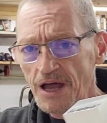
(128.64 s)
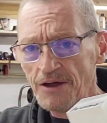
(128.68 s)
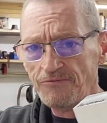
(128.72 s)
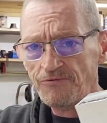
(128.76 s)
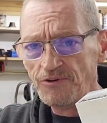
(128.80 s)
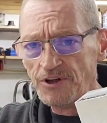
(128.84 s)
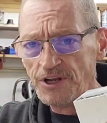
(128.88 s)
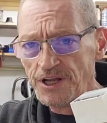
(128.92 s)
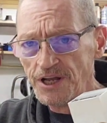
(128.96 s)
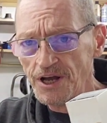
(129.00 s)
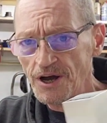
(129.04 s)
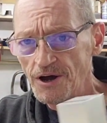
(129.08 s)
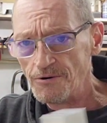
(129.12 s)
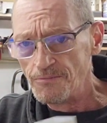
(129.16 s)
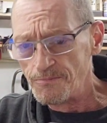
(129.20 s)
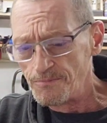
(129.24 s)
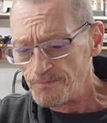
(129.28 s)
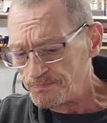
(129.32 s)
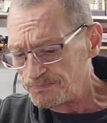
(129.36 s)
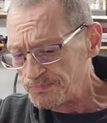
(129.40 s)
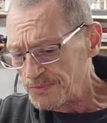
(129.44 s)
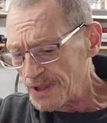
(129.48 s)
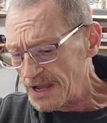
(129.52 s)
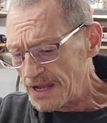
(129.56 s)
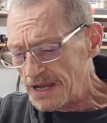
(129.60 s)
that video,
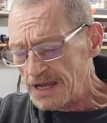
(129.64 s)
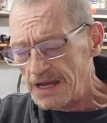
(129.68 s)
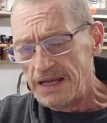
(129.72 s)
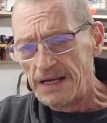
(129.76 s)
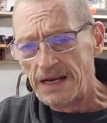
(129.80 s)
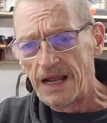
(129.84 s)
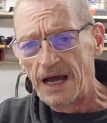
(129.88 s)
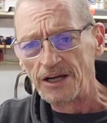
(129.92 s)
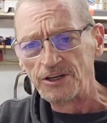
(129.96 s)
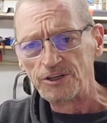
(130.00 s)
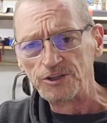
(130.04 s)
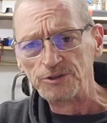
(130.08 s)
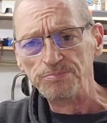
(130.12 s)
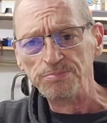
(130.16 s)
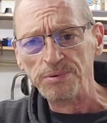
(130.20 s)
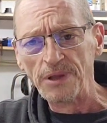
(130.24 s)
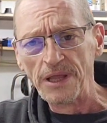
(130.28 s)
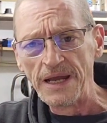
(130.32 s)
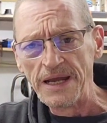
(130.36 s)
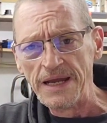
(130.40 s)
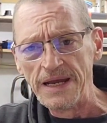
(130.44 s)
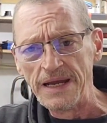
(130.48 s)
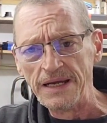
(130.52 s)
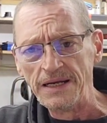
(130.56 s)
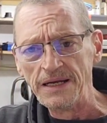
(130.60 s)
and I
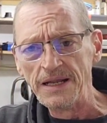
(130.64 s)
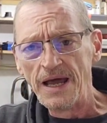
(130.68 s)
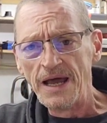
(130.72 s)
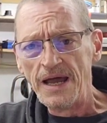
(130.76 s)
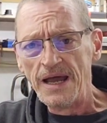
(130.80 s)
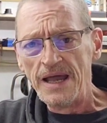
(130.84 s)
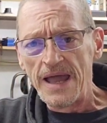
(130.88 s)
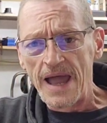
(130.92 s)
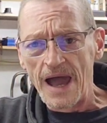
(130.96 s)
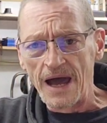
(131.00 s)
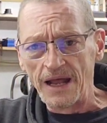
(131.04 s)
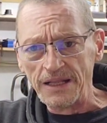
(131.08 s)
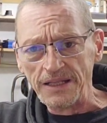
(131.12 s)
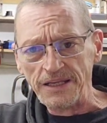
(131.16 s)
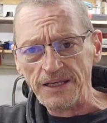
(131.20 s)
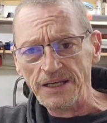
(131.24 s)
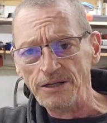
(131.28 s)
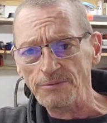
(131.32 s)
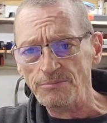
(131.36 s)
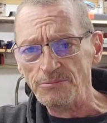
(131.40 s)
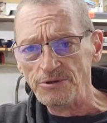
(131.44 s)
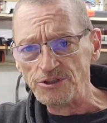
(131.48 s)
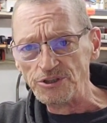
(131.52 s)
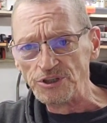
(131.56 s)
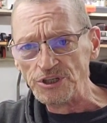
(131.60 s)
explained how to
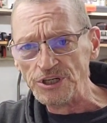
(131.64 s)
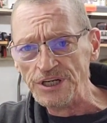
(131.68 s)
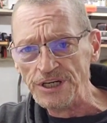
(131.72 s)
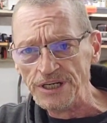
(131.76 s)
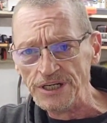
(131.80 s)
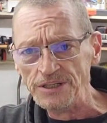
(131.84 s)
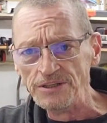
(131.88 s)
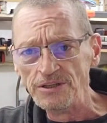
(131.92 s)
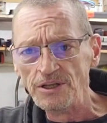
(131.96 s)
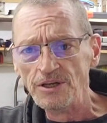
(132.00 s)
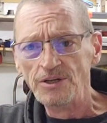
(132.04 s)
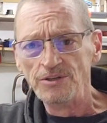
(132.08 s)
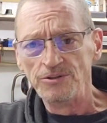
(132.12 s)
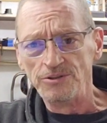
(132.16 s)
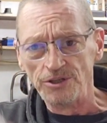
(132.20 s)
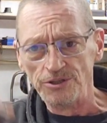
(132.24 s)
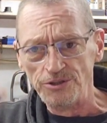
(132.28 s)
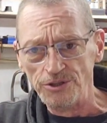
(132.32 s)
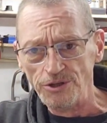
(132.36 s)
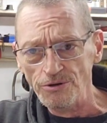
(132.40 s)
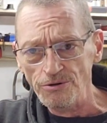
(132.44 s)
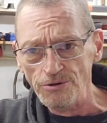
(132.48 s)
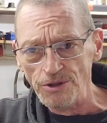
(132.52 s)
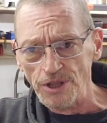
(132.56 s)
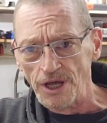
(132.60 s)
get a machine to
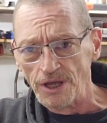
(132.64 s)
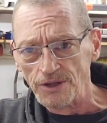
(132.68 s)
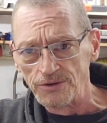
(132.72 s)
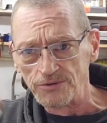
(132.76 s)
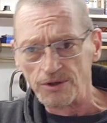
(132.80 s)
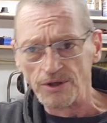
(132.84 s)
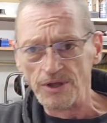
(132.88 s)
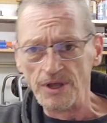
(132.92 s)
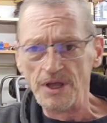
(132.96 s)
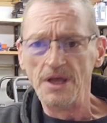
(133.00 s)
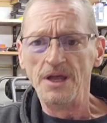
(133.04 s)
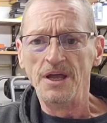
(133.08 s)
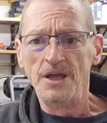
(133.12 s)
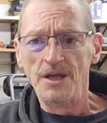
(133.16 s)
do this,